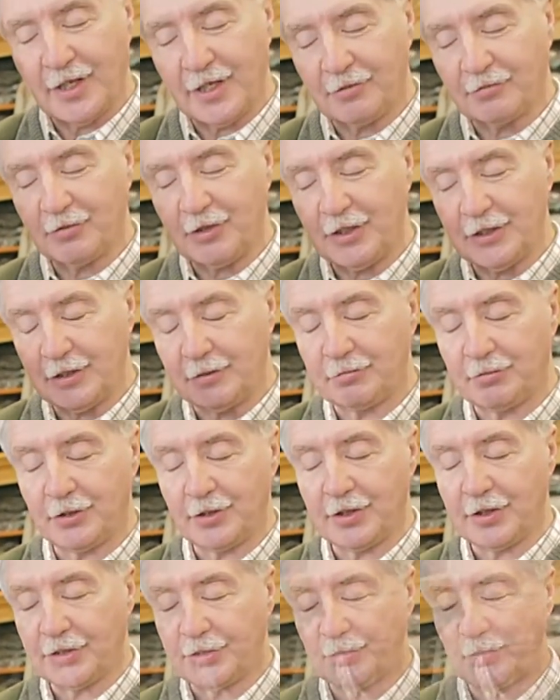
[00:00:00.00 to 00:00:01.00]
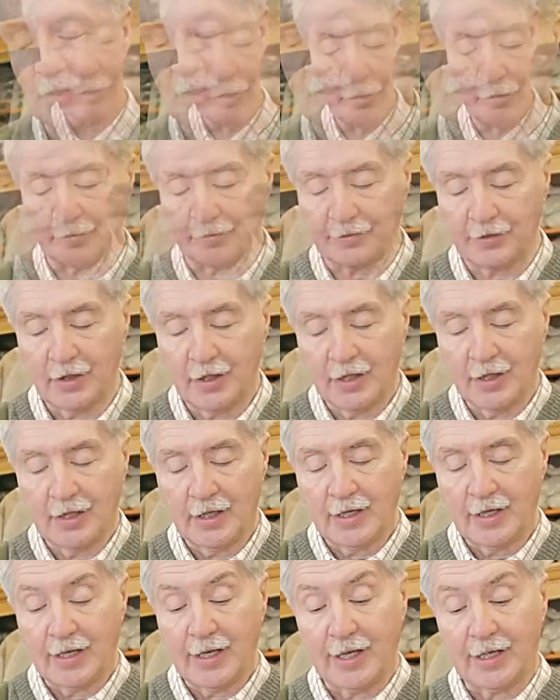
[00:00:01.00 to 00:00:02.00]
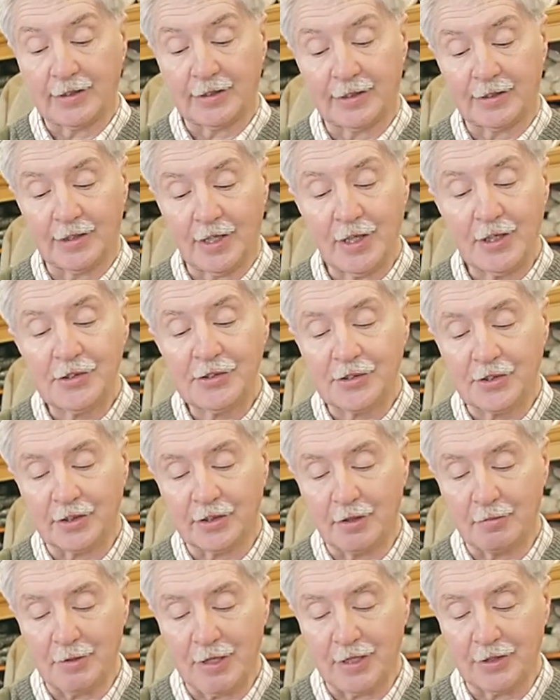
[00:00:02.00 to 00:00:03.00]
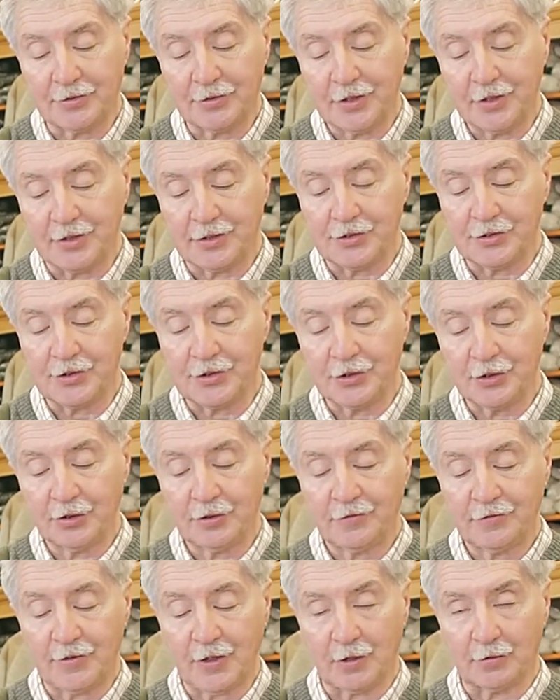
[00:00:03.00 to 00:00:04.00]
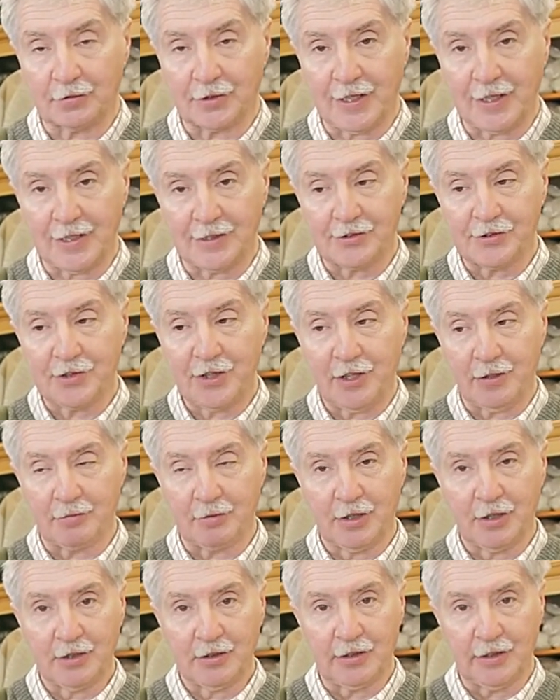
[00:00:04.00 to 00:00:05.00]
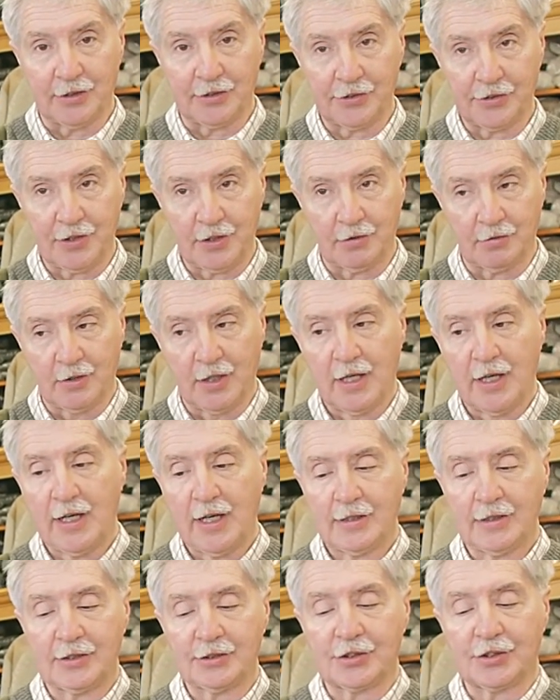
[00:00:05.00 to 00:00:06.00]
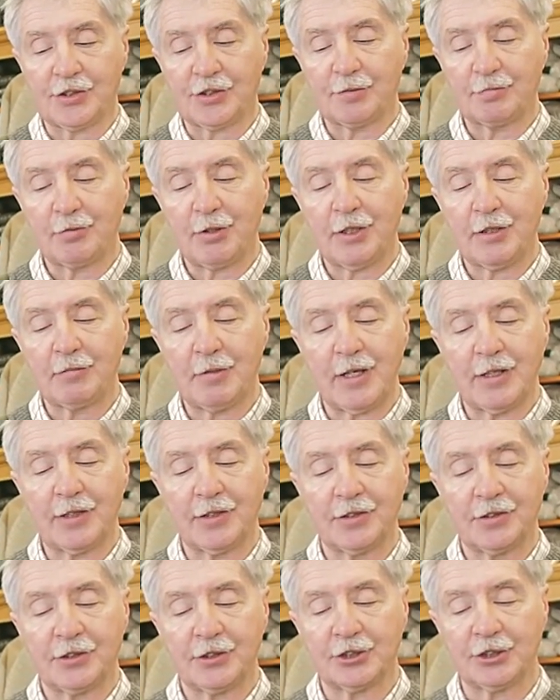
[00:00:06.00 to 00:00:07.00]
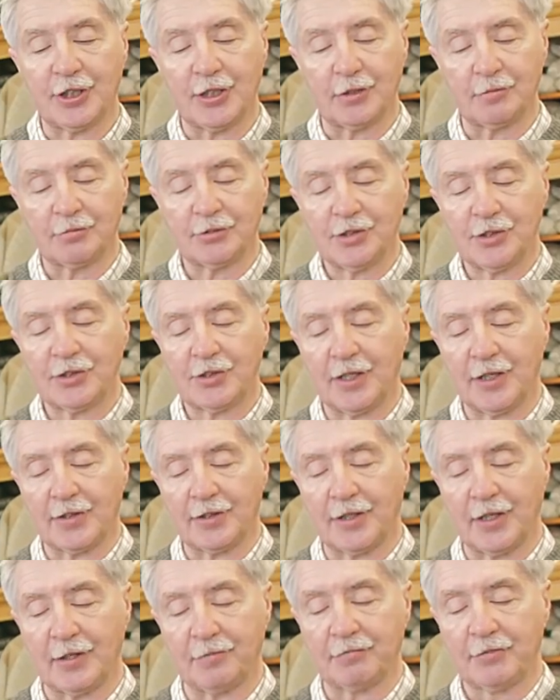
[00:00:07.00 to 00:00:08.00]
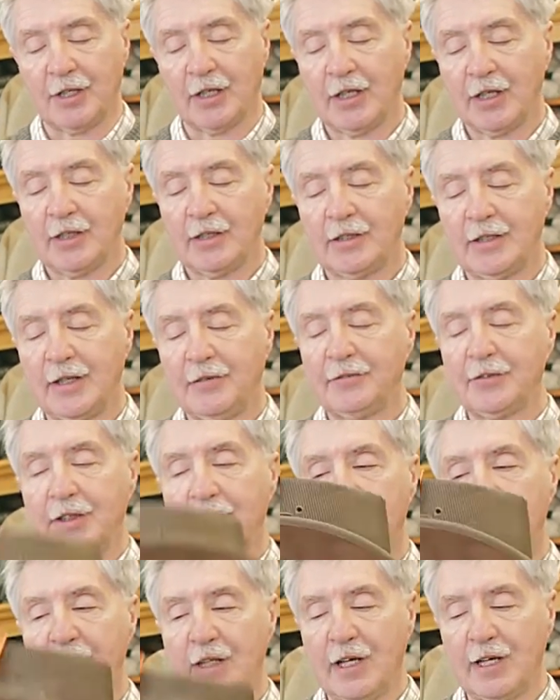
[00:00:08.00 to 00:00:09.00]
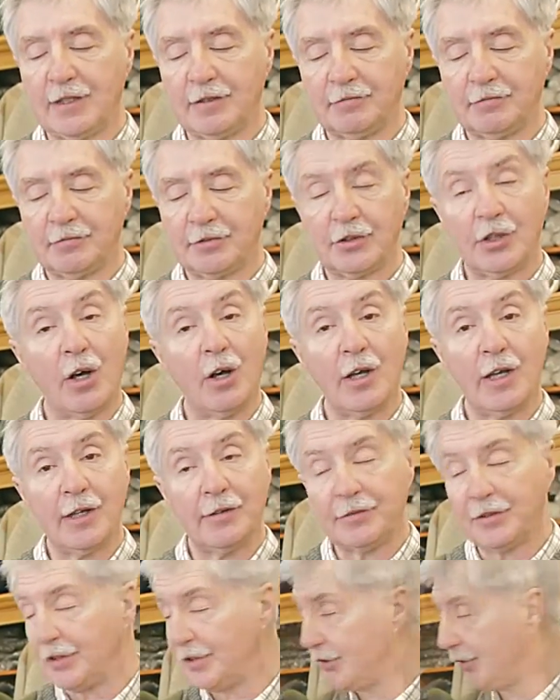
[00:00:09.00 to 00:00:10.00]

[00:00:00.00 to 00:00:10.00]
head really breathes well. And the nice thing about these, you can fold the hats up, like so, and they just spring back into shape, just like that. Lovely and light, not heavy